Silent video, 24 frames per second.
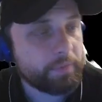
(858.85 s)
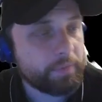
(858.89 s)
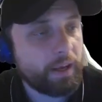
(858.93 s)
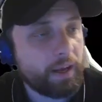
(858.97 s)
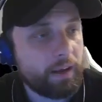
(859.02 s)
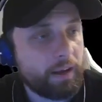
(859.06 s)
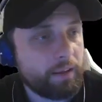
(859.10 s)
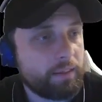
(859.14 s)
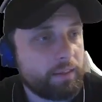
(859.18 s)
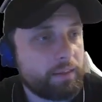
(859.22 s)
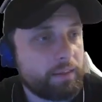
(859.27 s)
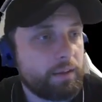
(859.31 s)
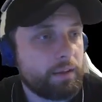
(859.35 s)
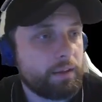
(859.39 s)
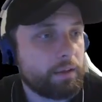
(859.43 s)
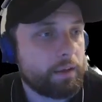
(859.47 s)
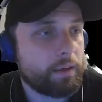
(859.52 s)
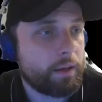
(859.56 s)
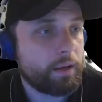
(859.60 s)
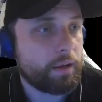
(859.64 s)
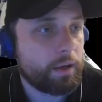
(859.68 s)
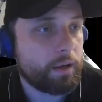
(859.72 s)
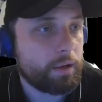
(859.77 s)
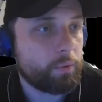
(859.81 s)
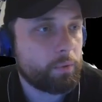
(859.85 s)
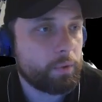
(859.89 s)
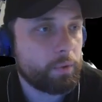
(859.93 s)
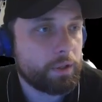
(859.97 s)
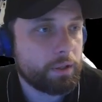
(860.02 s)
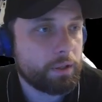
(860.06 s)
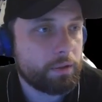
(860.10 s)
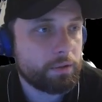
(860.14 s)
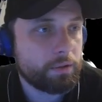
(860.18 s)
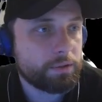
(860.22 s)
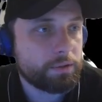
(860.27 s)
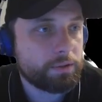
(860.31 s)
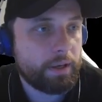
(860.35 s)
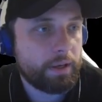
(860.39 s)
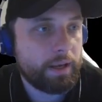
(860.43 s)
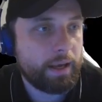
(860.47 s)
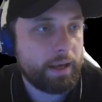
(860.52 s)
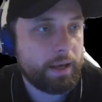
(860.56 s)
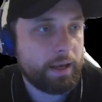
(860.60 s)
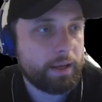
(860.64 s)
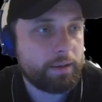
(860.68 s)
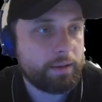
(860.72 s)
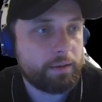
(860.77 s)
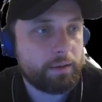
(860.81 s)
I think we can also
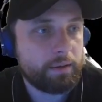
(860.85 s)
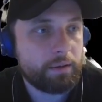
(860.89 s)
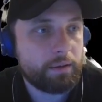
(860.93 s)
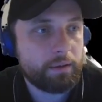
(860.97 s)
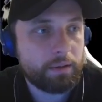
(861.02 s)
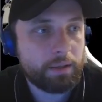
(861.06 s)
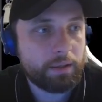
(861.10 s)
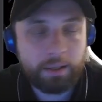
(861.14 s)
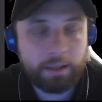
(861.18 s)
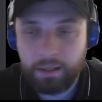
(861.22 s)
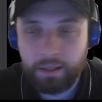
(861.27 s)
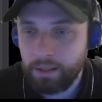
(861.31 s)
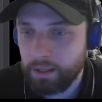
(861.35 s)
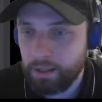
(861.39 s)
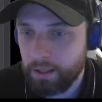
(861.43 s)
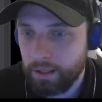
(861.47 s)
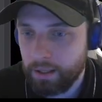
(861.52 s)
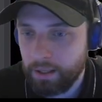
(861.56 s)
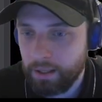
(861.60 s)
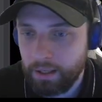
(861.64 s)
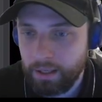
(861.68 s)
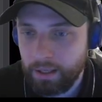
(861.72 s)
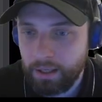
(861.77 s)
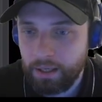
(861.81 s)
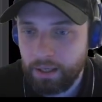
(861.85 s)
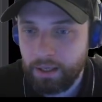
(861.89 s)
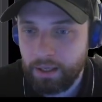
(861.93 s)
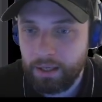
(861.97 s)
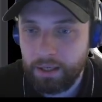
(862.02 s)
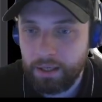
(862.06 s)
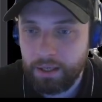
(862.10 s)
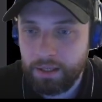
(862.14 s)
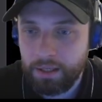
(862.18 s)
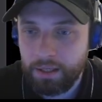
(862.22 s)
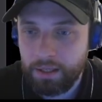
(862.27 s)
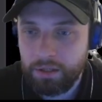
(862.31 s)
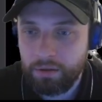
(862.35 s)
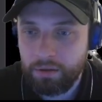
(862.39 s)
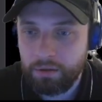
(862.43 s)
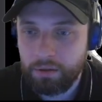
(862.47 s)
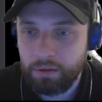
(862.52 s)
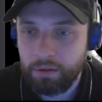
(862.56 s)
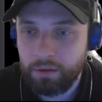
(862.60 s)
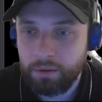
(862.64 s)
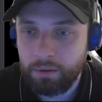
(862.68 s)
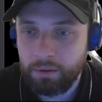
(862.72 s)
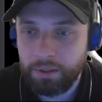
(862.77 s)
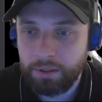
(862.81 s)
handle
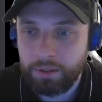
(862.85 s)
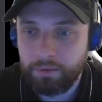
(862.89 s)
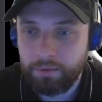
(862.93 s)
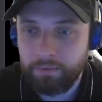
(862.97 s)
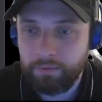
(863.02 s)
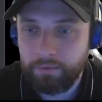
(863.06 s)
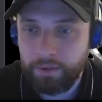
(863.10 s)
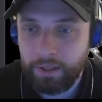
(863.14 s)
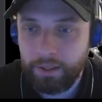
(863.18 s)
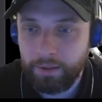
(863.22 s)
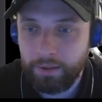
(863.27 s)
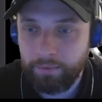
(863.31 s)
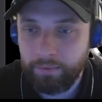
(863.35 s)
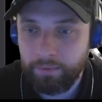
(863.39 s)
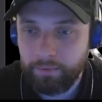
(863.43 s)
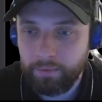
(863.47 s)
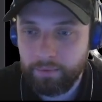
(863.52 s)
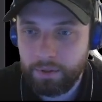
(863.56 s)
assert loaded, right?